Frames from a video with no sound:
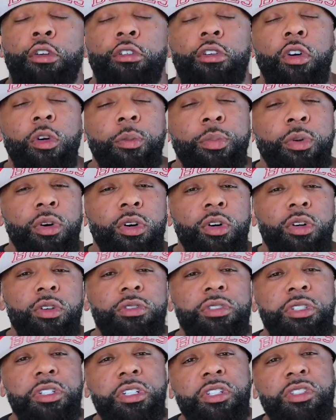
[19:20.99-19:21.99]
No bull,
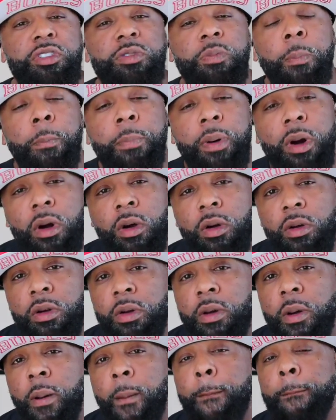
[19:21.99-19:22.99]
just
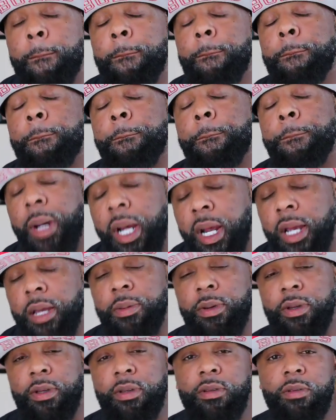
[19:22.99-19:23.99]
bulk,
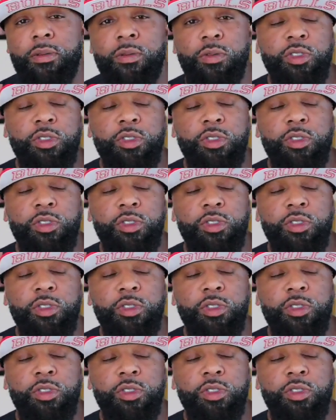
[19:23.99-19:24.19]
baby.